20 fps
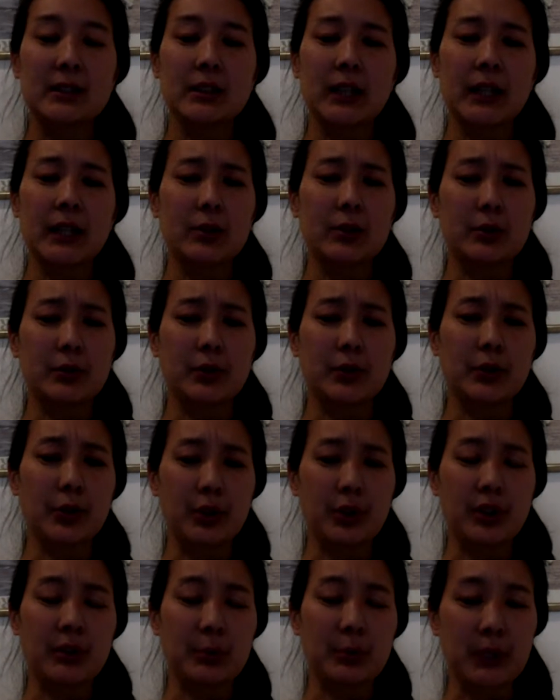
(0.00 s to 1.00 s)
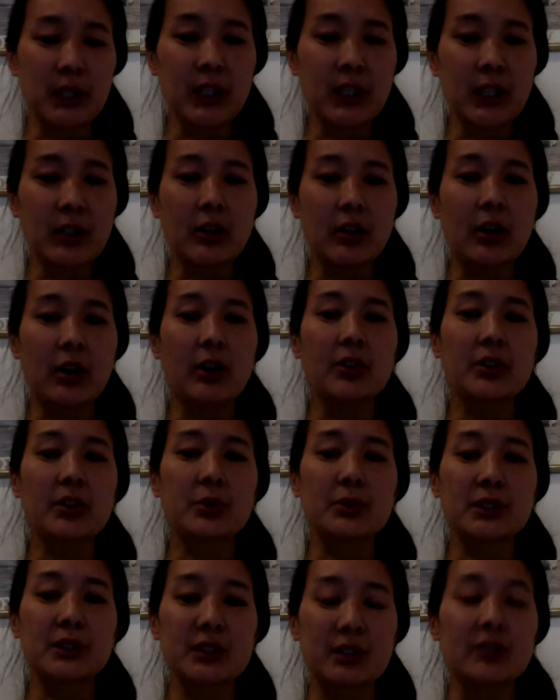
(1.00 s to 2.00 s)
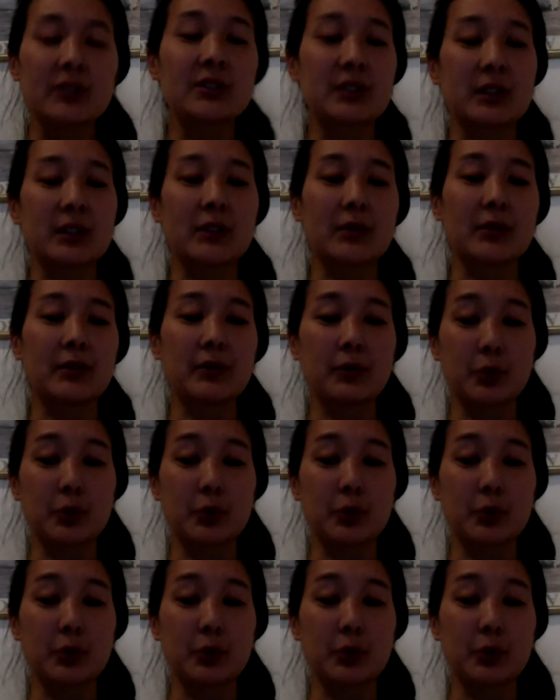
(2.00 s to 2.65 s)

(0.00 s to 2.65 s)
I don't know if you heard at the beginning, all the results of